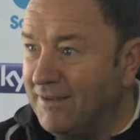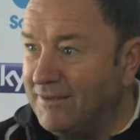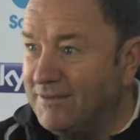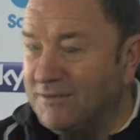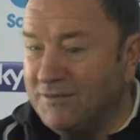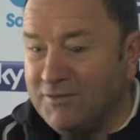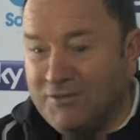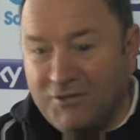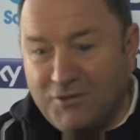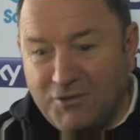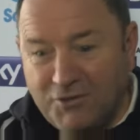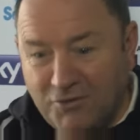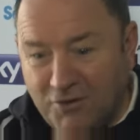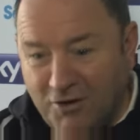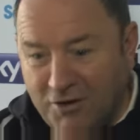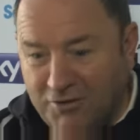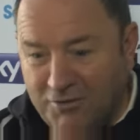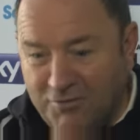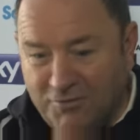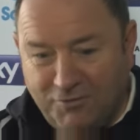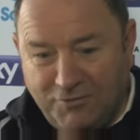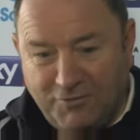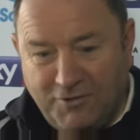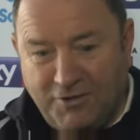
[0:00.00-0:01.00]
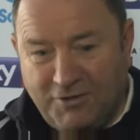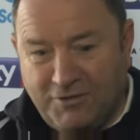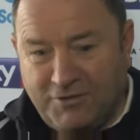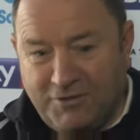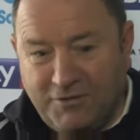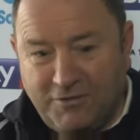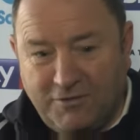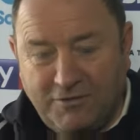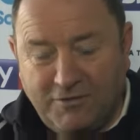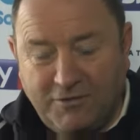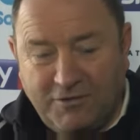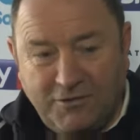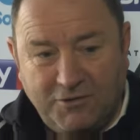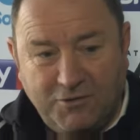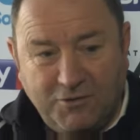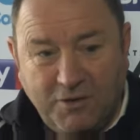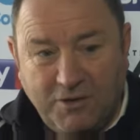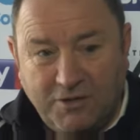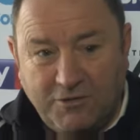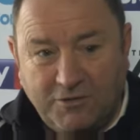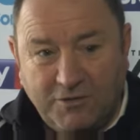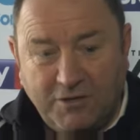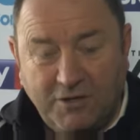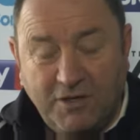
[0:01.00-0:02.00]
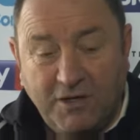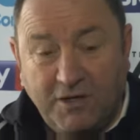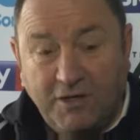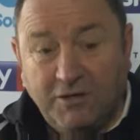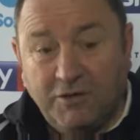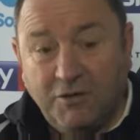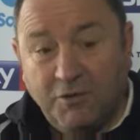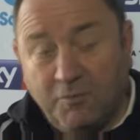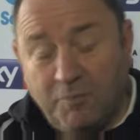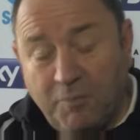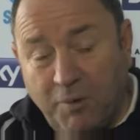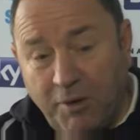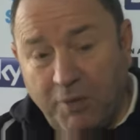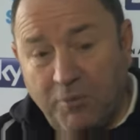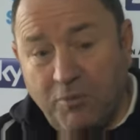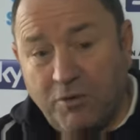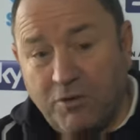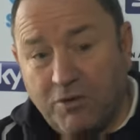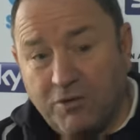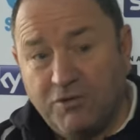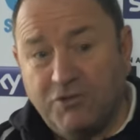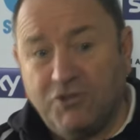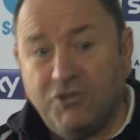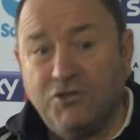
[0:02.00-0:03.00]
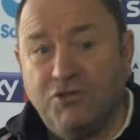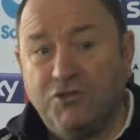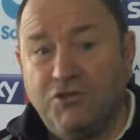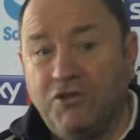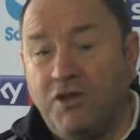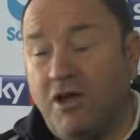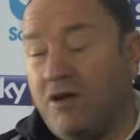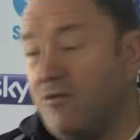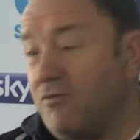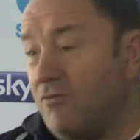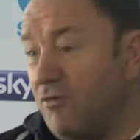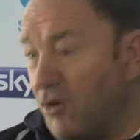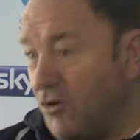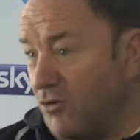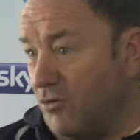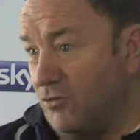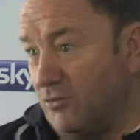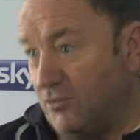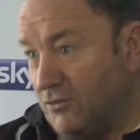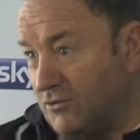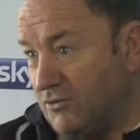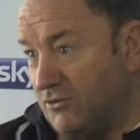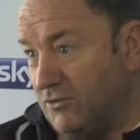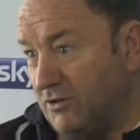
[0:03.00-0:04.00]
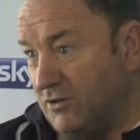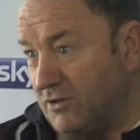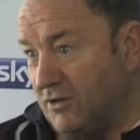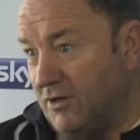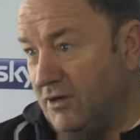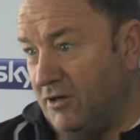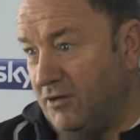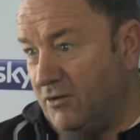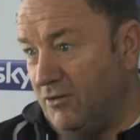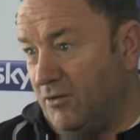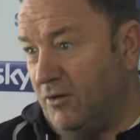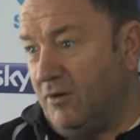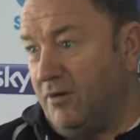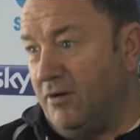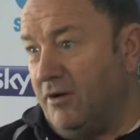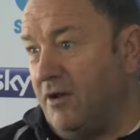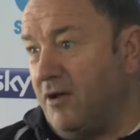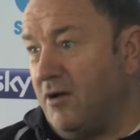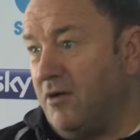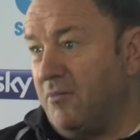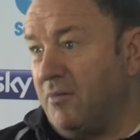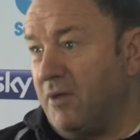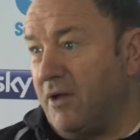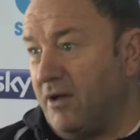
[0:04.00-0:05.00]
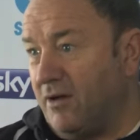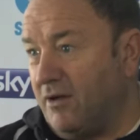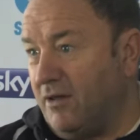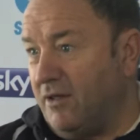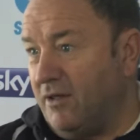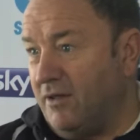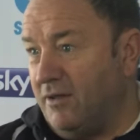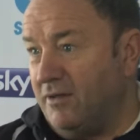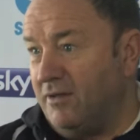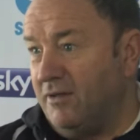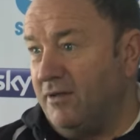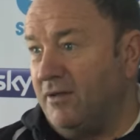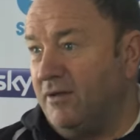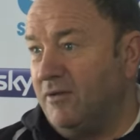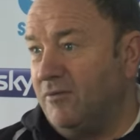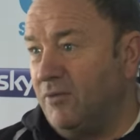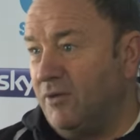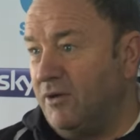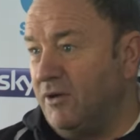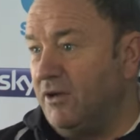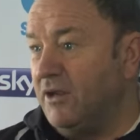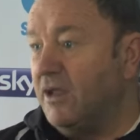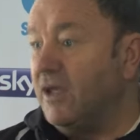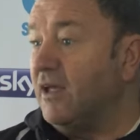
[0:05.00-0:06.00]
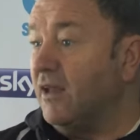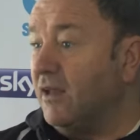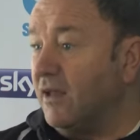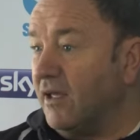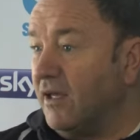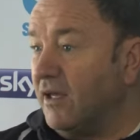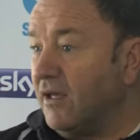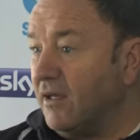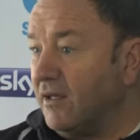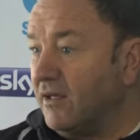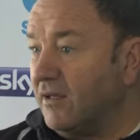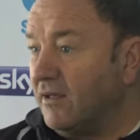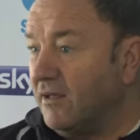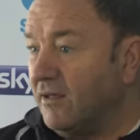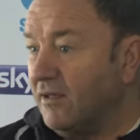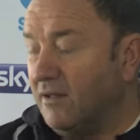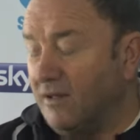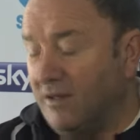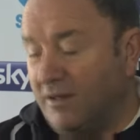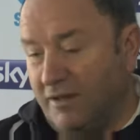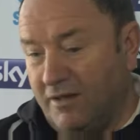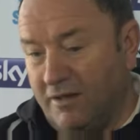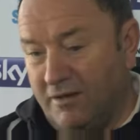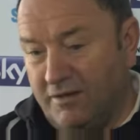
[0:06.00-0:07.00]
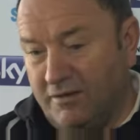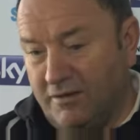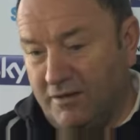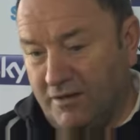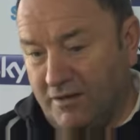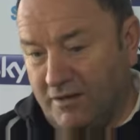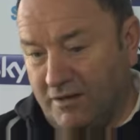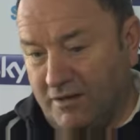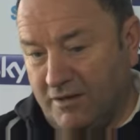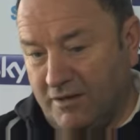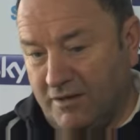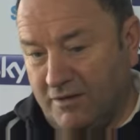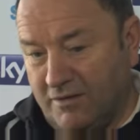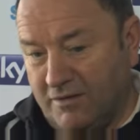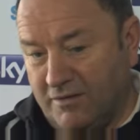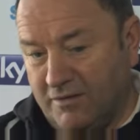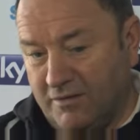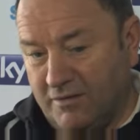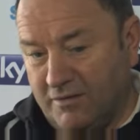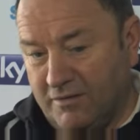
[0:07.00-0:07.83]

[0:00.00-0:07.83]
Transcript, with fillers: It's a disgraceful this situation that people can just shut roads and you only know about it when you get there. And uh,